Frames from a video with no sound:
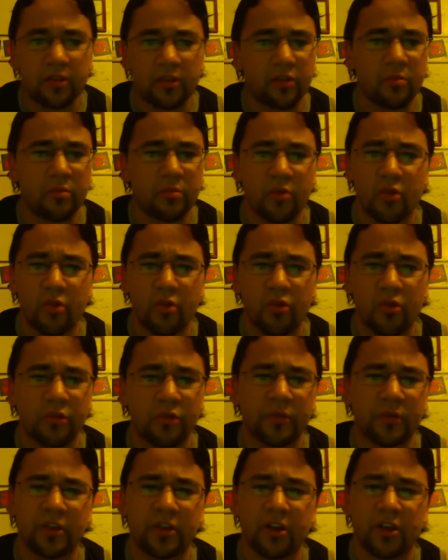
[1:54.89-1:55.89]
The
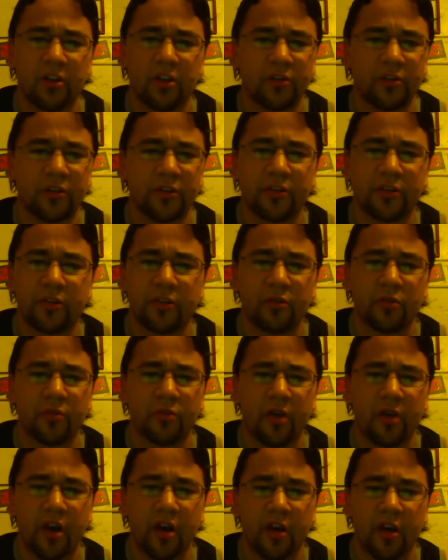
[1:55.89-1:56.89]
moves, you
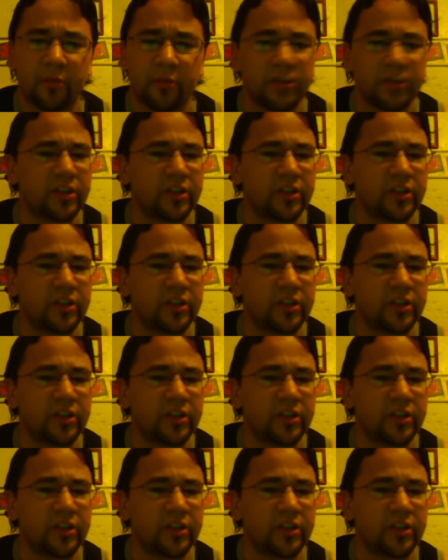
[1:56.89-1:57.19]
do a